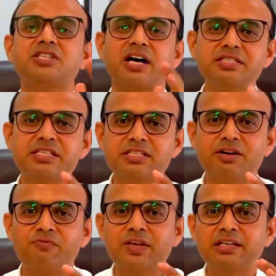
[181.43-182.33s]
chances
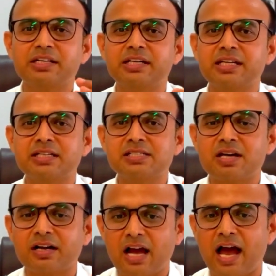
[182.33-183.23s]
of incontinence
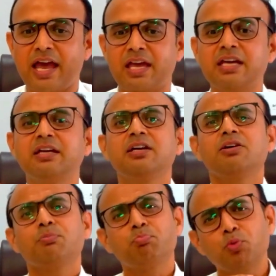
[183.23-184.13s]
are high.
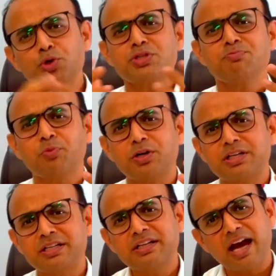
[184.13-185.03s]
Most
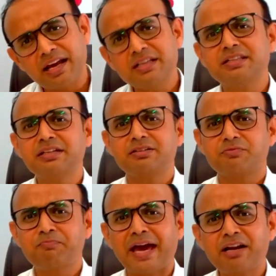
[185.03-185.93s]
important, another
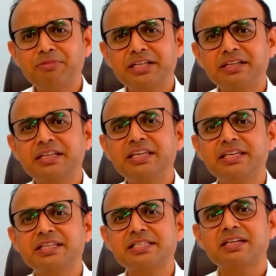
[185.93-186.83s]
parameter
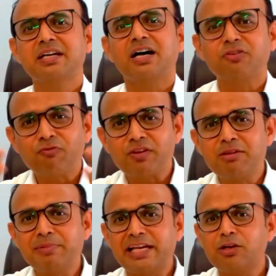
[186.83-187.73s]
is a
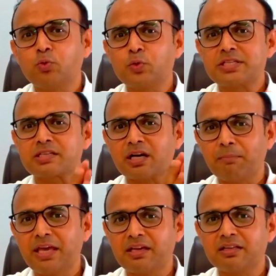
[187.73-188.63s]
female who is
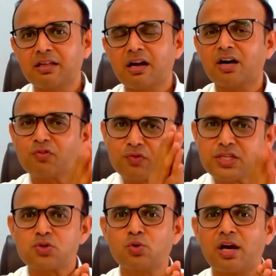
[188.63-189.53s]
coming
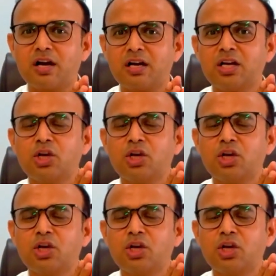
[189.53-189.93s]
fistula